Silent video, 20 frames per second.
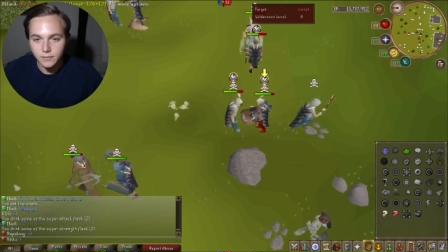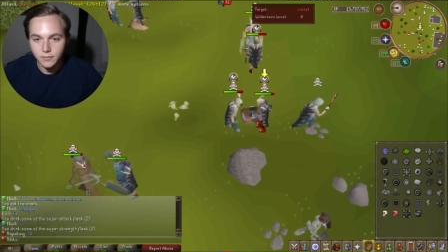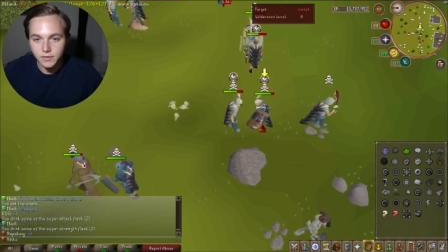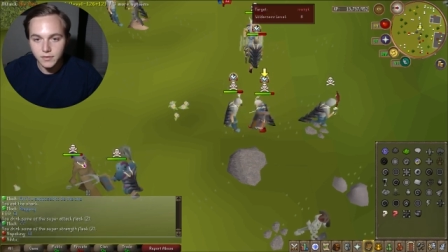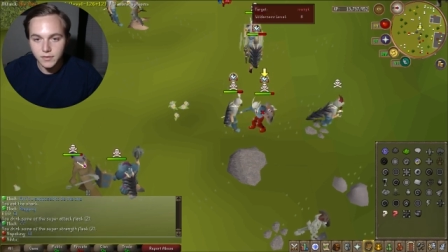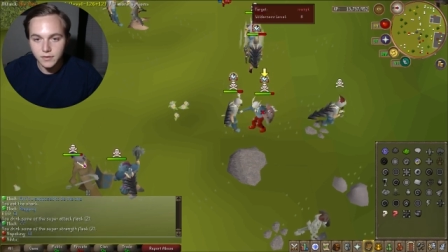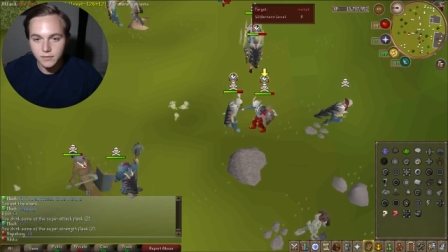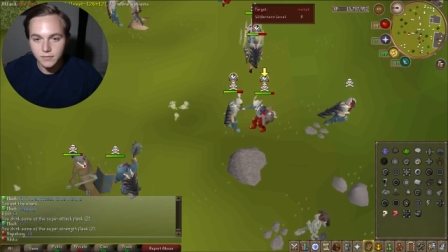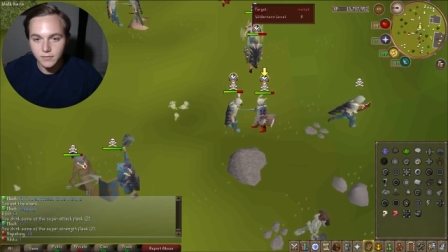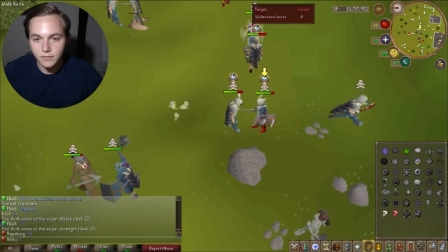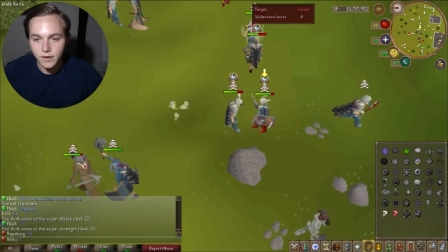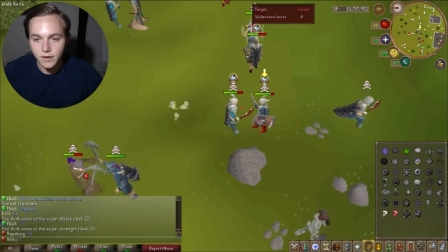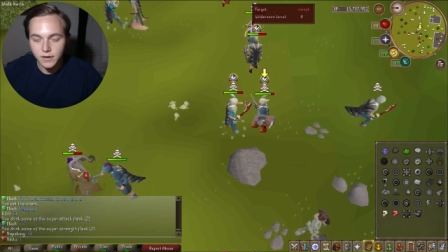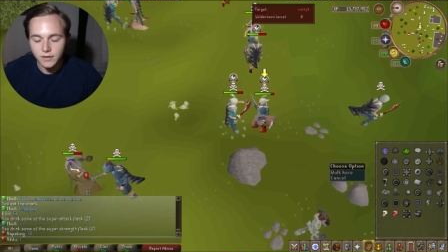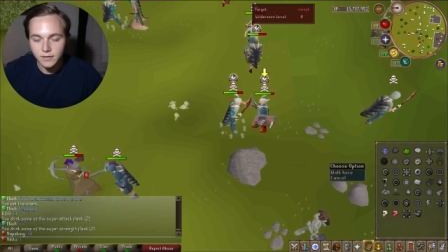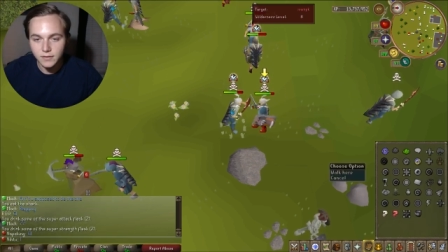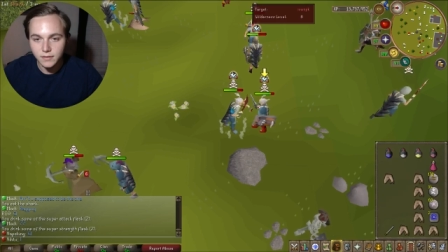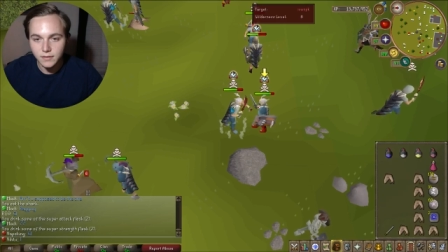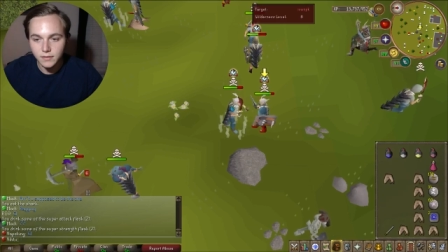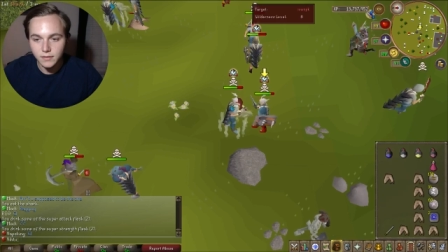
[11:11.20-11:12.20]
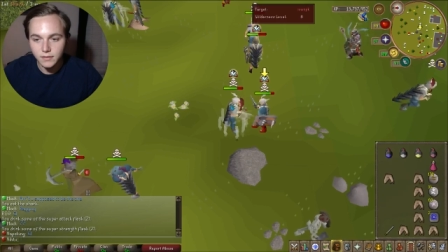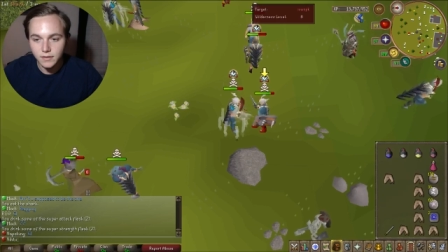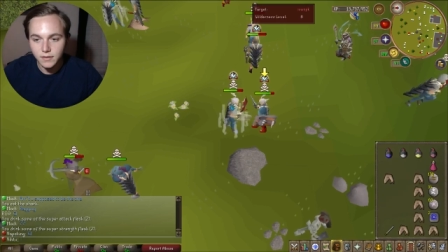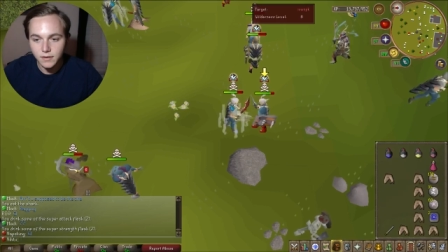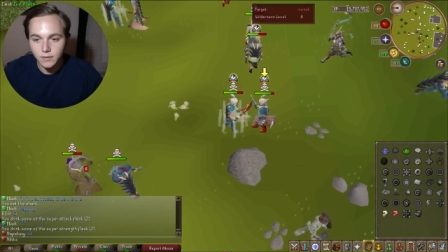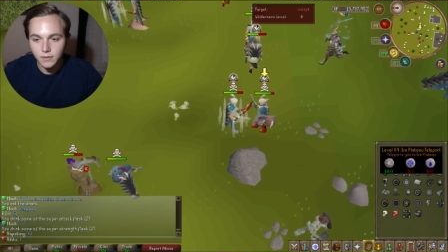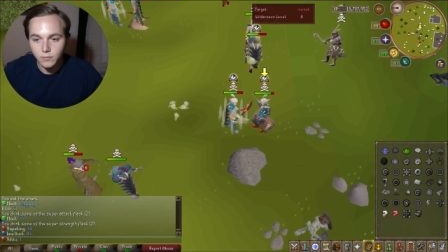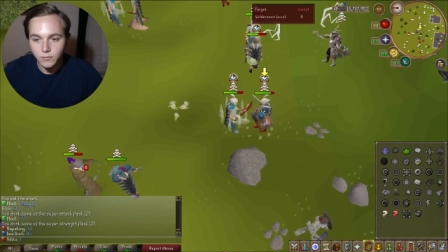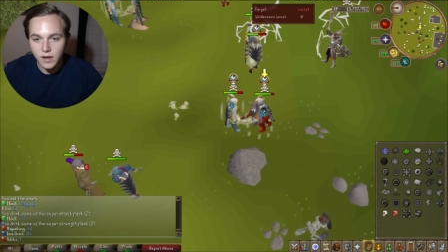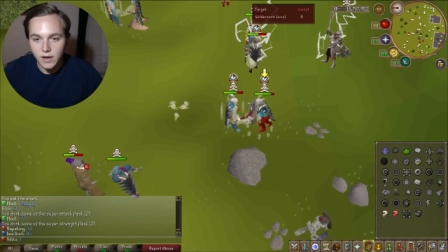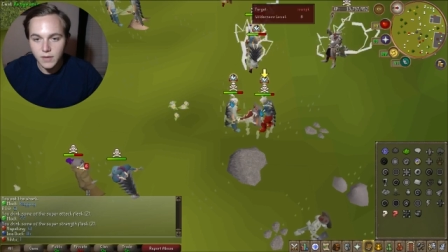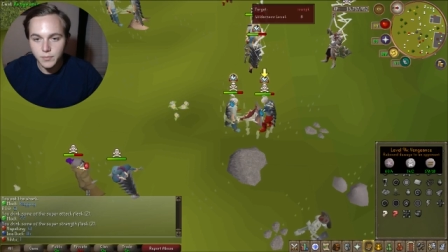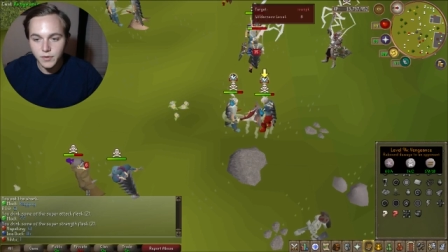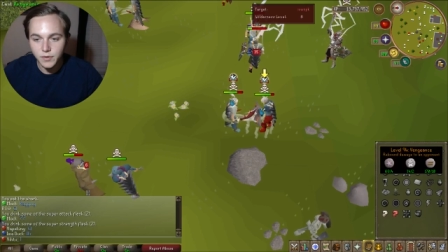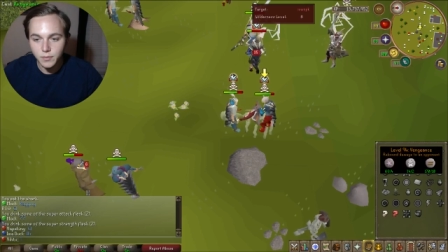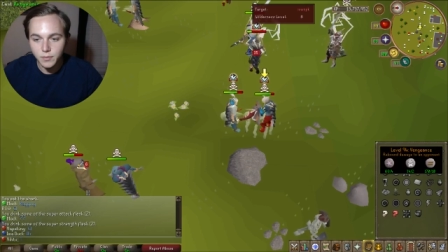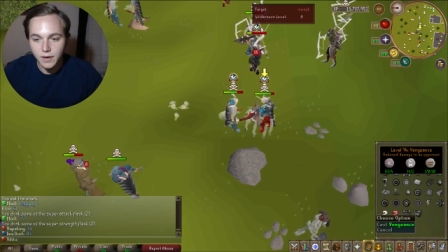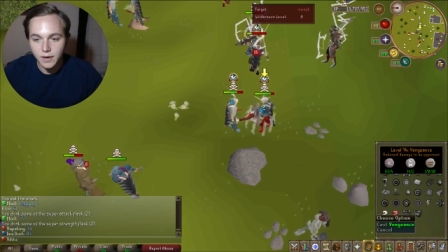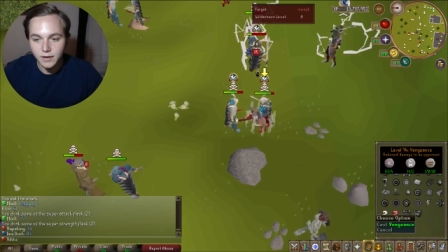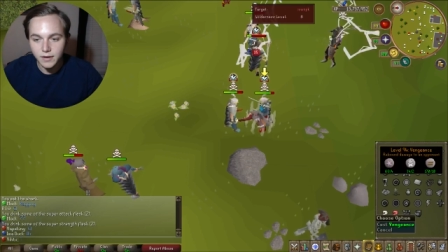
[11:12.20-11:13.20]
with this fucking
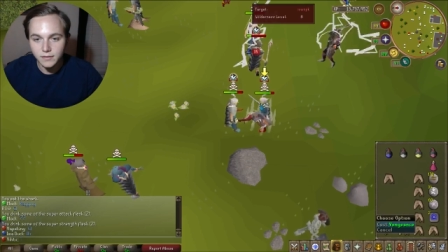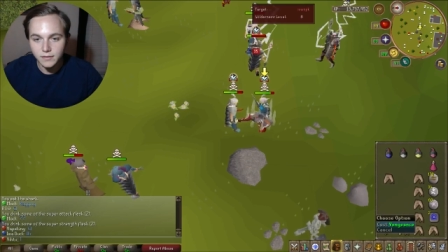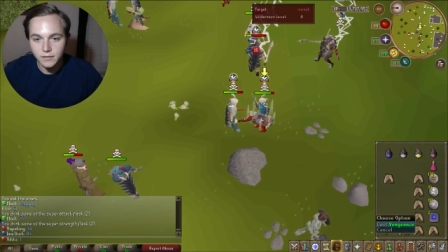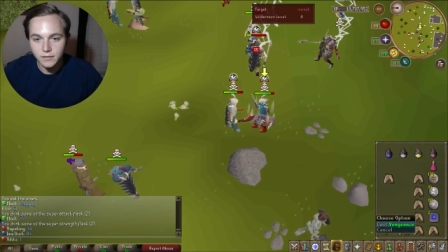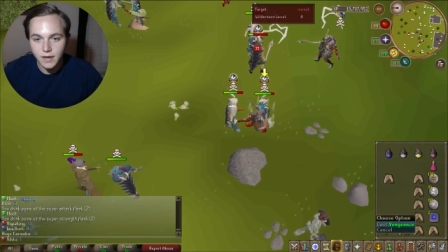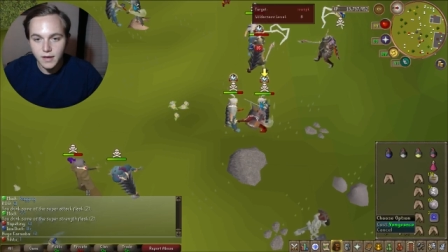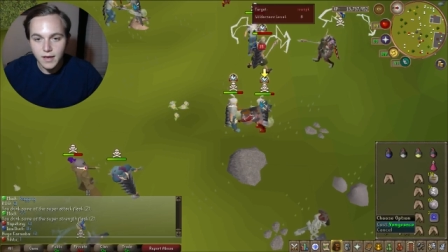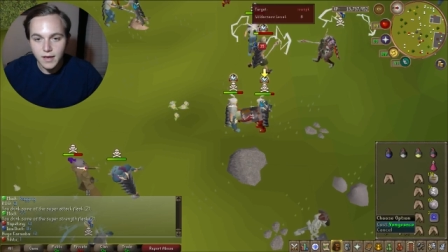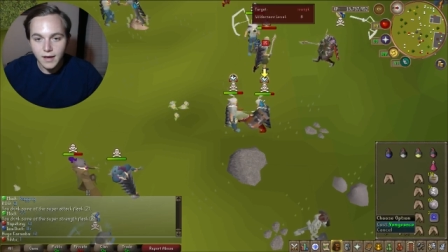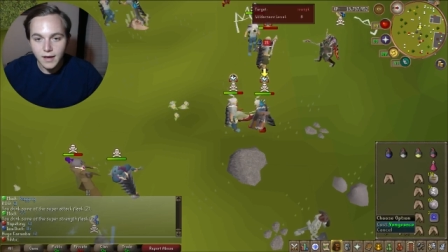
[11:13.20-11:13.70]
rapier, man. It's...